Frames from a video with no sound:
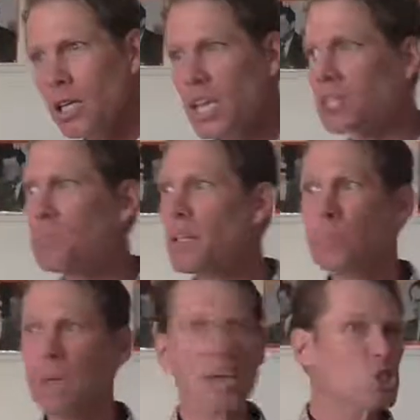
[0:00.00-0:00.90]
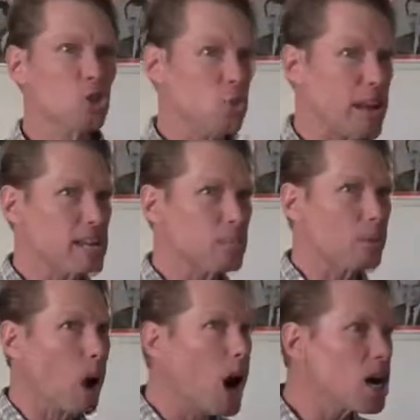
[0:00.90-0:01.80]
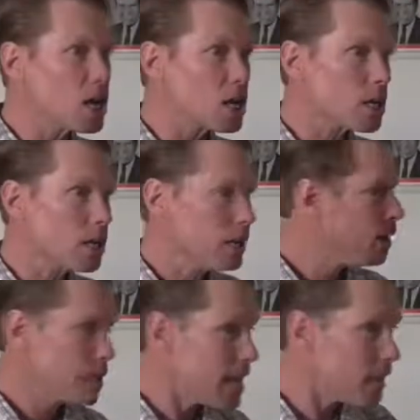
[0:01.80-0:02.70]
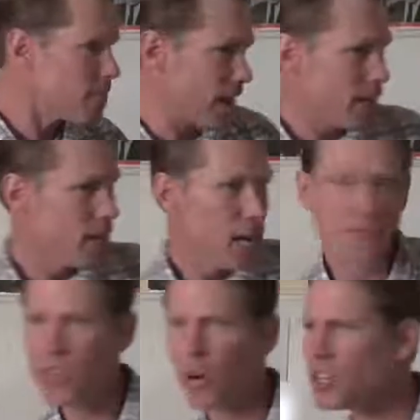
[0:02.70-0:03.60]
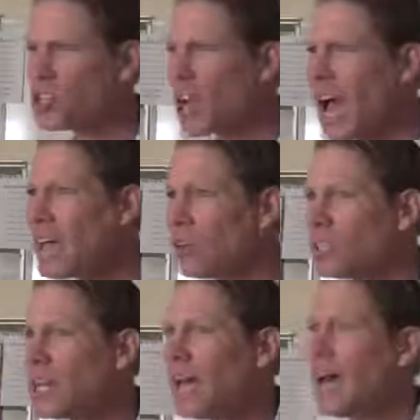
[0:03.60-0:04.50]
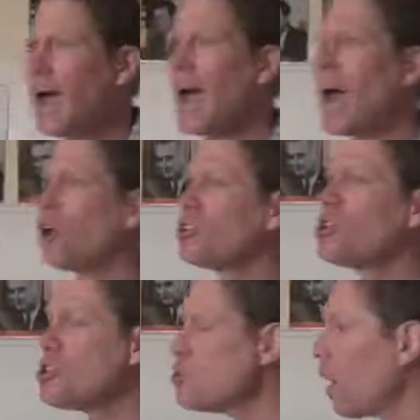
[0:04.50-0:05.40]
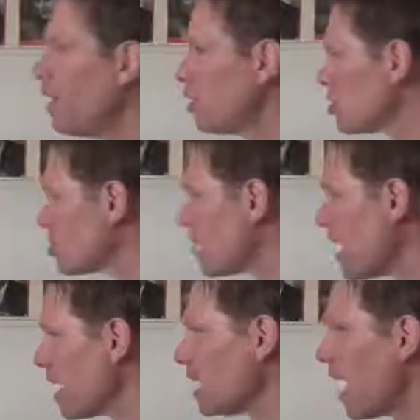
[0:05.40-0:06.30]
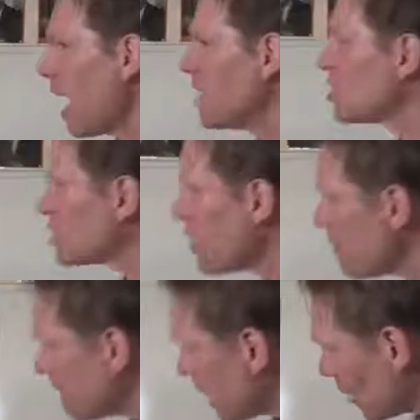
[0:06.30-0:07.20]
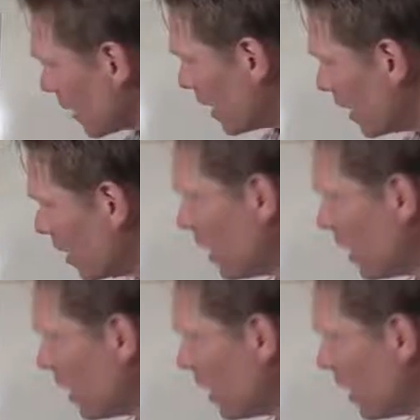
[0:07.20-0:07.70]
This must be a strange park. Think of it. If you're a child, how do you understand a cemetery?